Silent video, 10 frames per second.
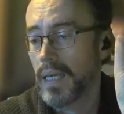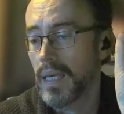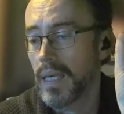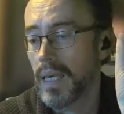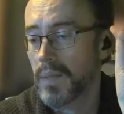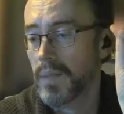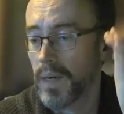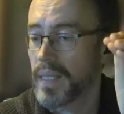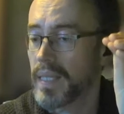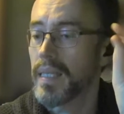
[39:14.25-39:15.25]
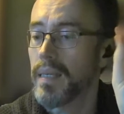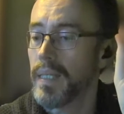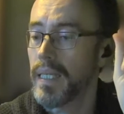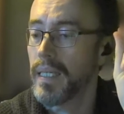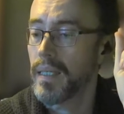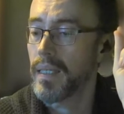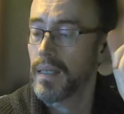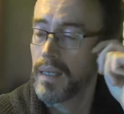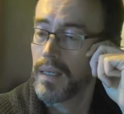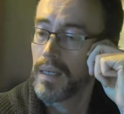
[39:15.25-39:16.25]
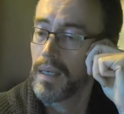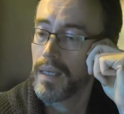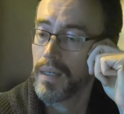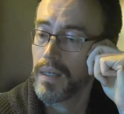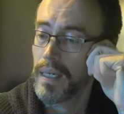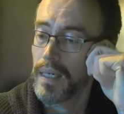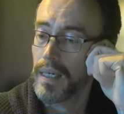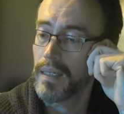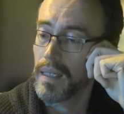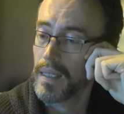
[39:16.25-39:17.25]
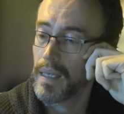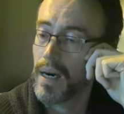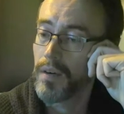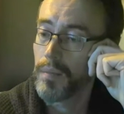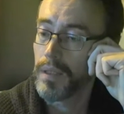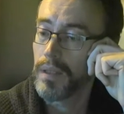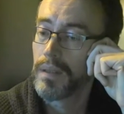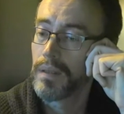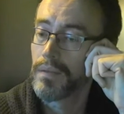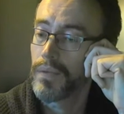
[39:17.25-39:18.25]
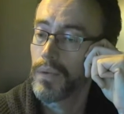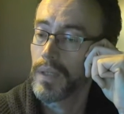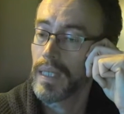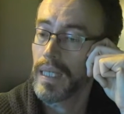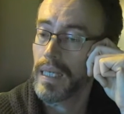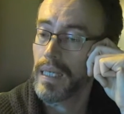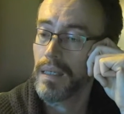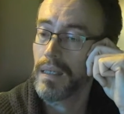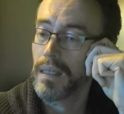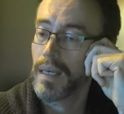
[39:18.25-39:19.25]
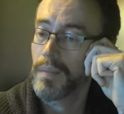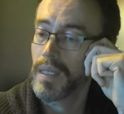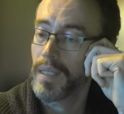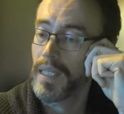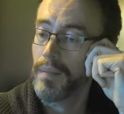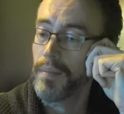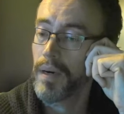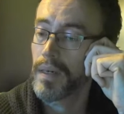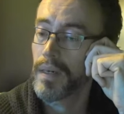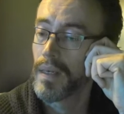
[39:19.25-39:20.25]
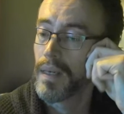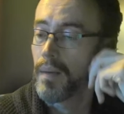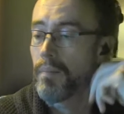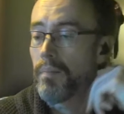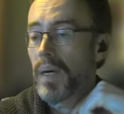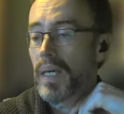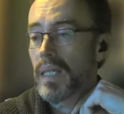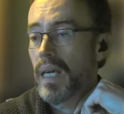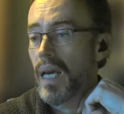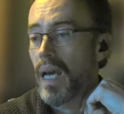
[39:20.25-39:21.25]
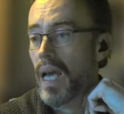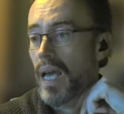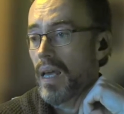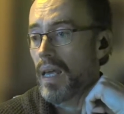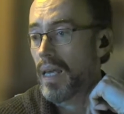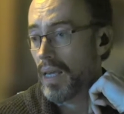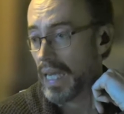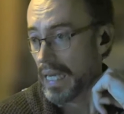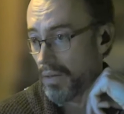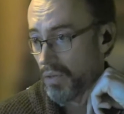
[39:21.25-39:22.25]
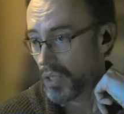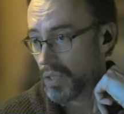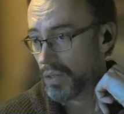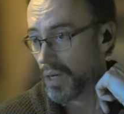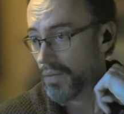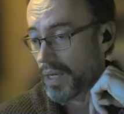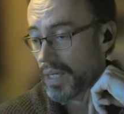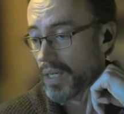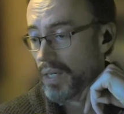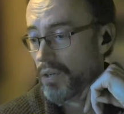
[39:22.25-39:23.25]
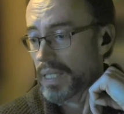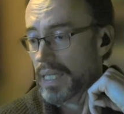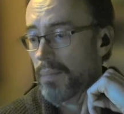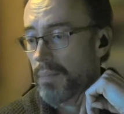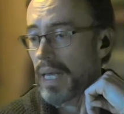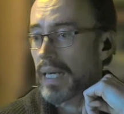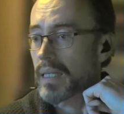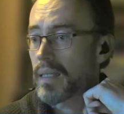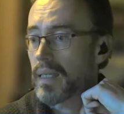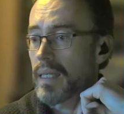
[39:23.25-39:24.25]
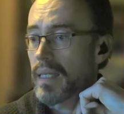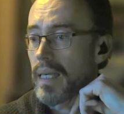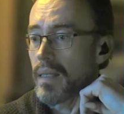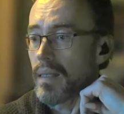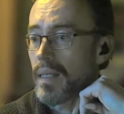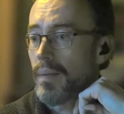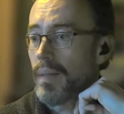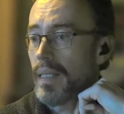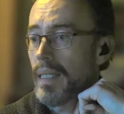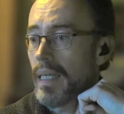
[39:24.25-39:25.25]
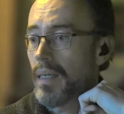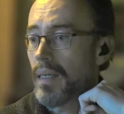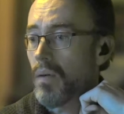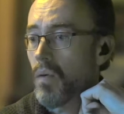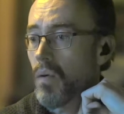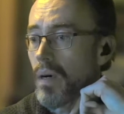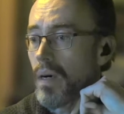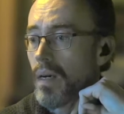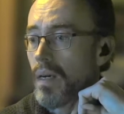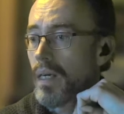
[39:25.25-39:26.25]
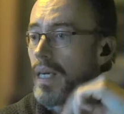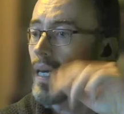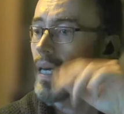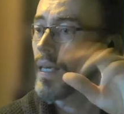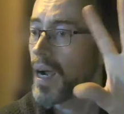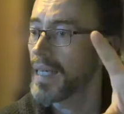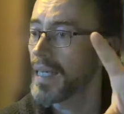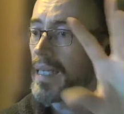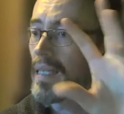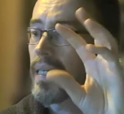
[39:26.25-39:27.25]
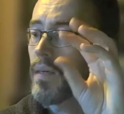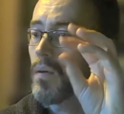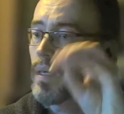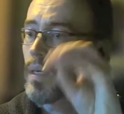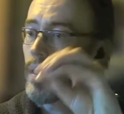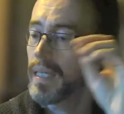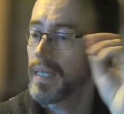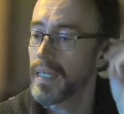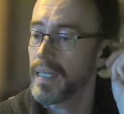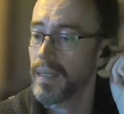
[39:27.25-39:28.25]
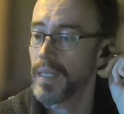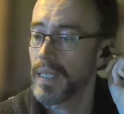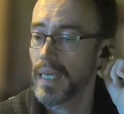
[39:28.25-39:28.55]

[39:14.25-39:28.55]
experience in CBT is certainly desirable for the CBT part, but it just, in your example, Alex, it says CBT high intensity or low intensity CBT.